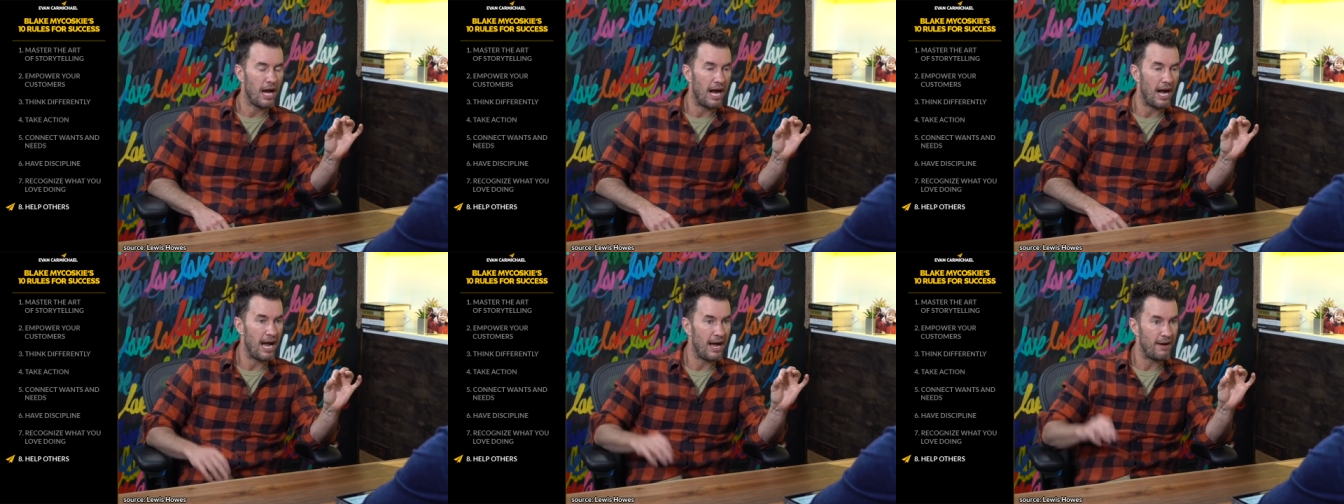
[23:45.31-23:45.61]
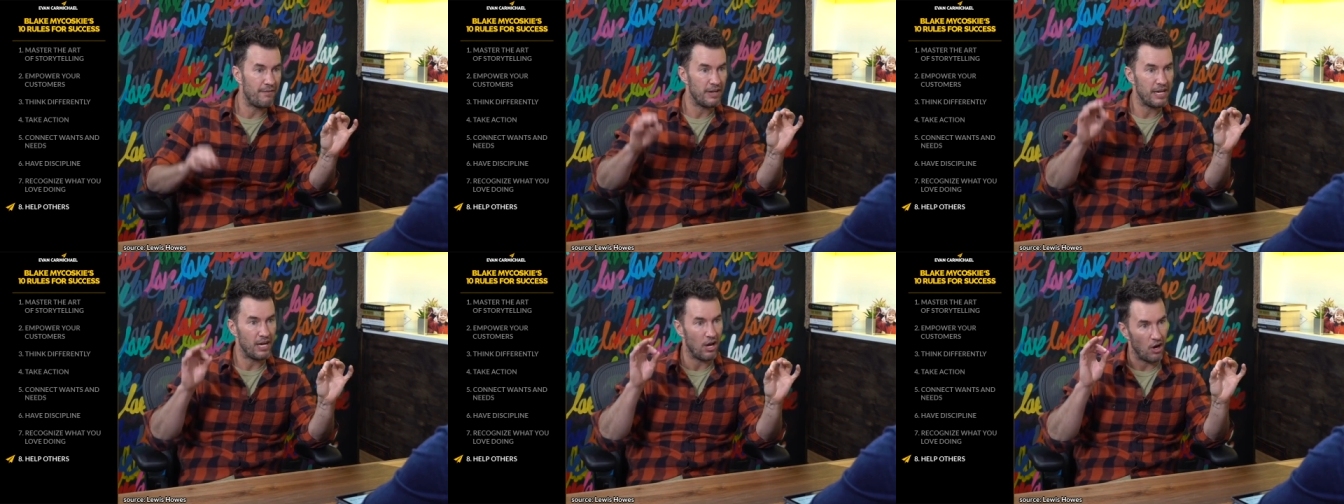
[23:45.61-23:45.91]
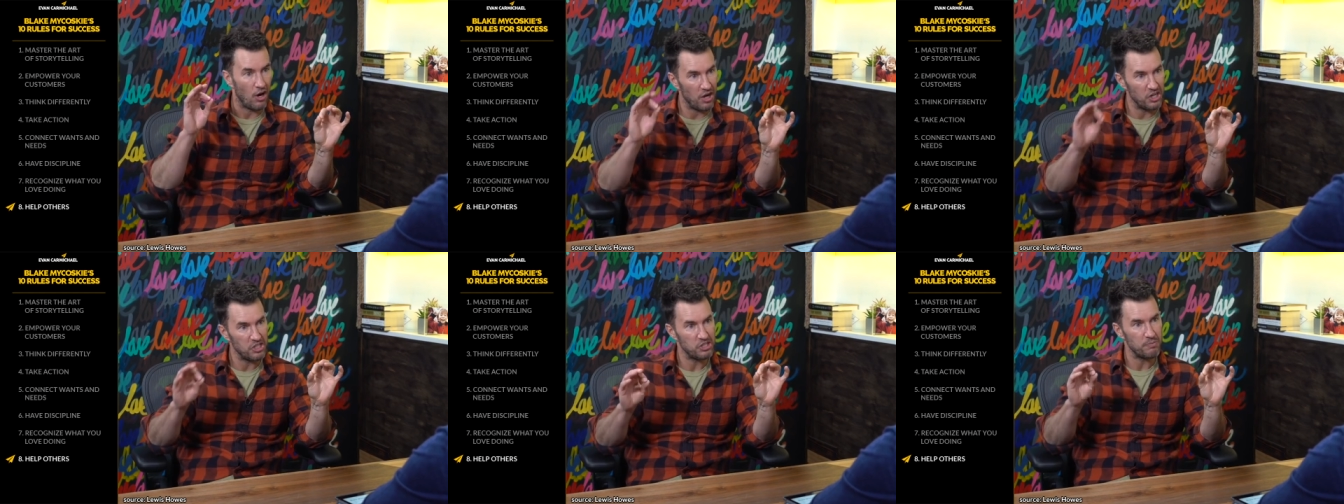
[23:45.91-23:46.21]
have a
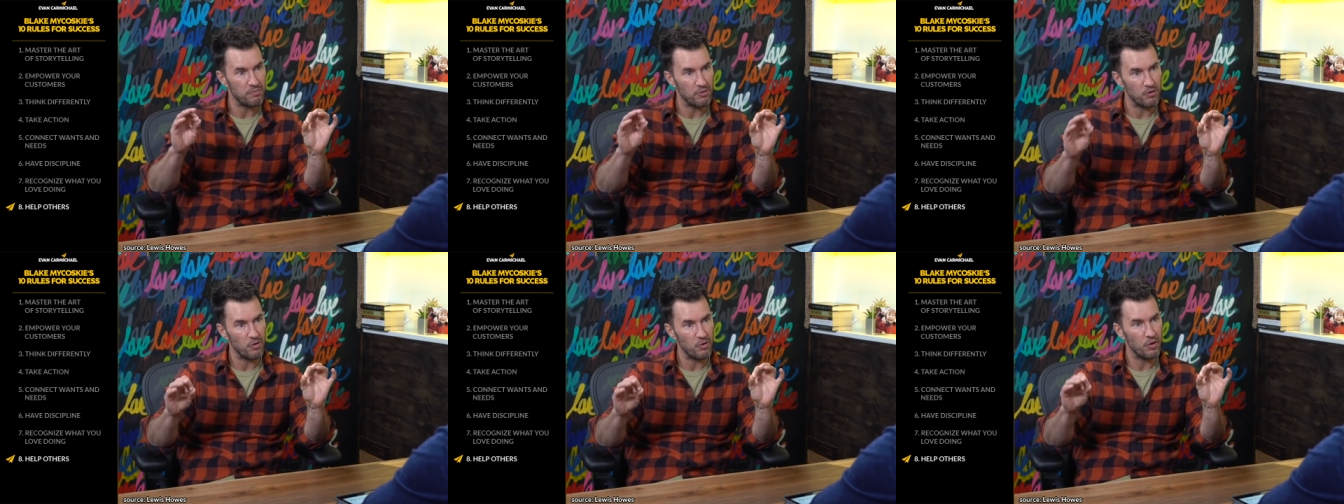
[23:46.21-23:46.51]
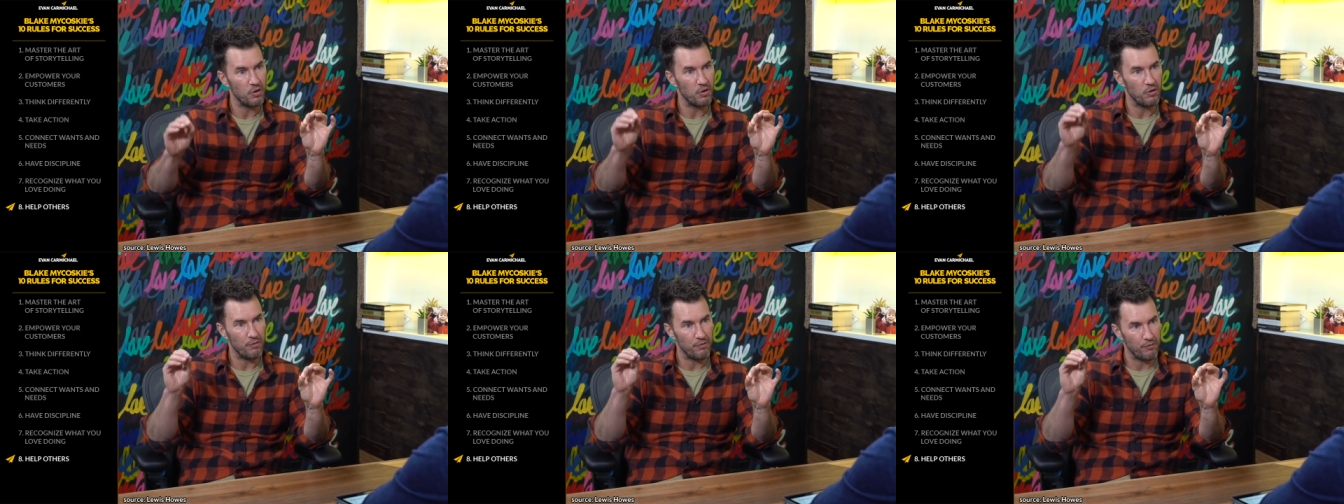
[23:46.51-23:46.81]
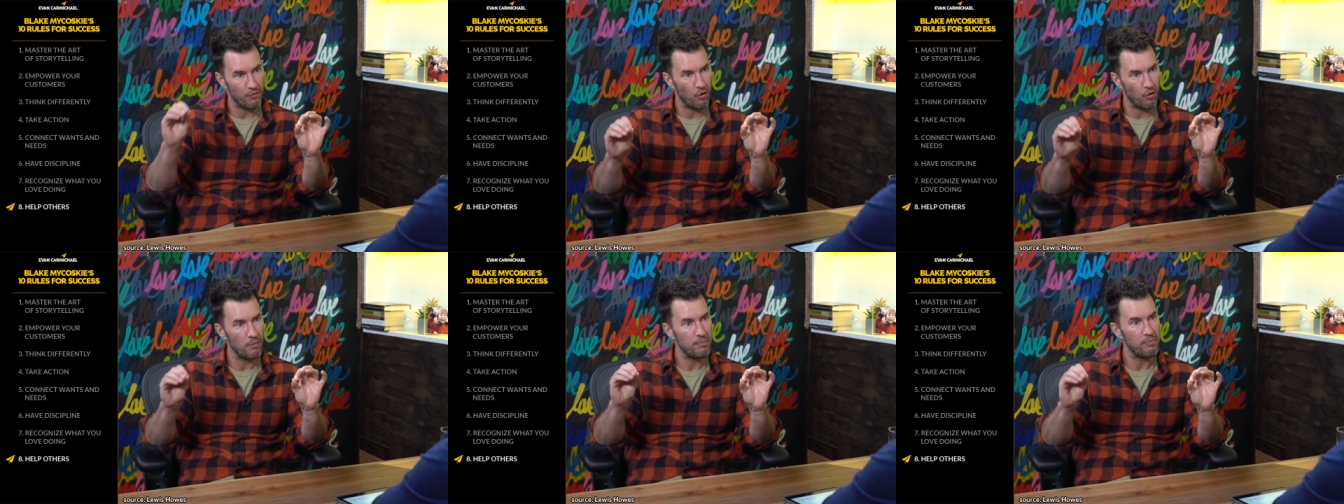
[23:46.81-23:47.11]
entrepreneurial
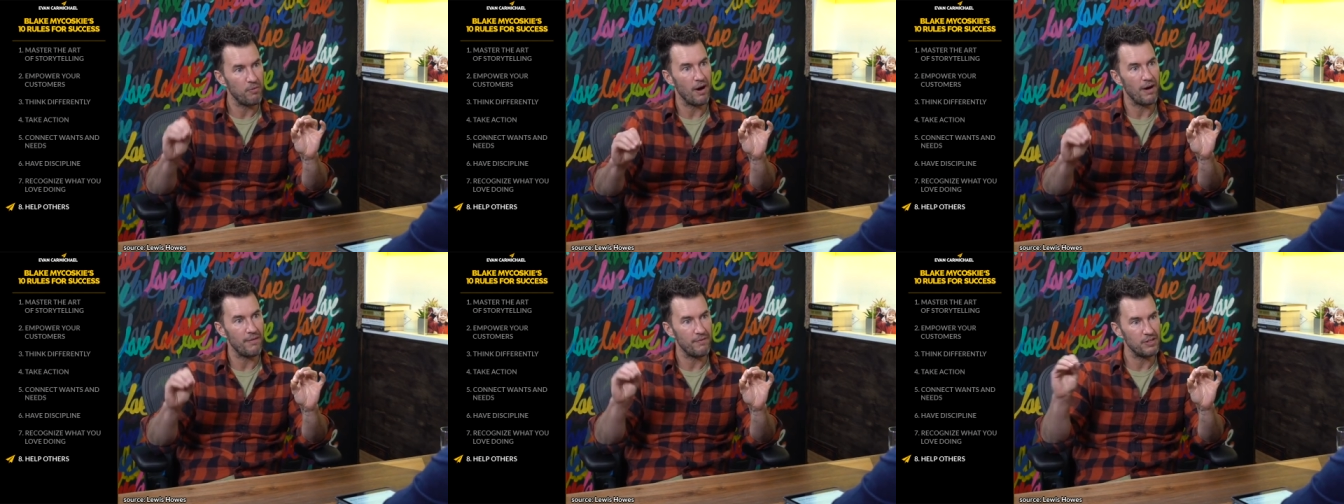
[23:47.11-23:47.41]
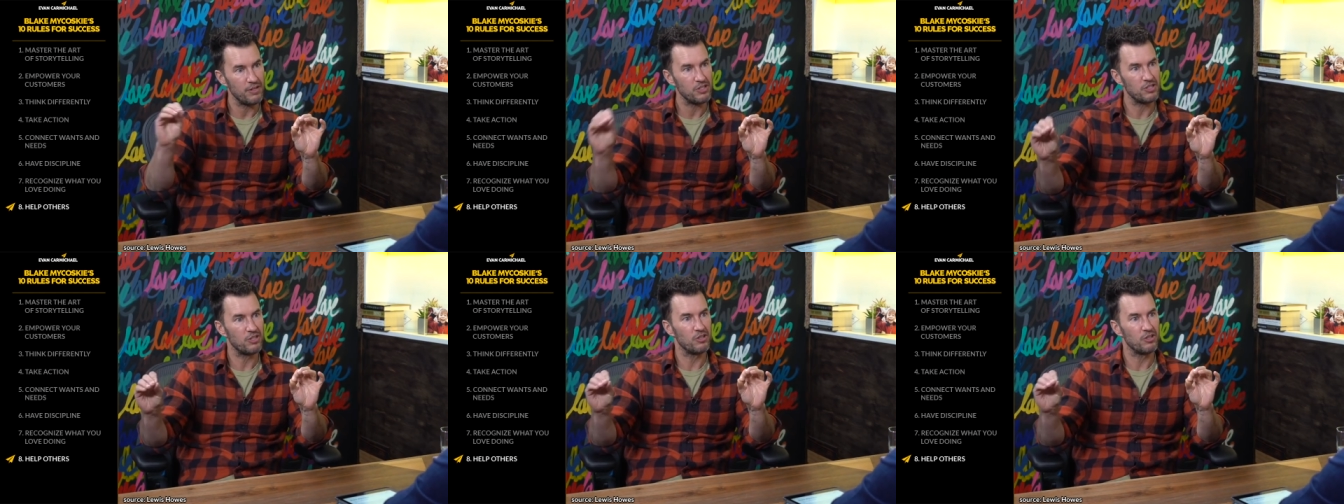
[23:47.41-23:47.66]
for-profit mm-hmm.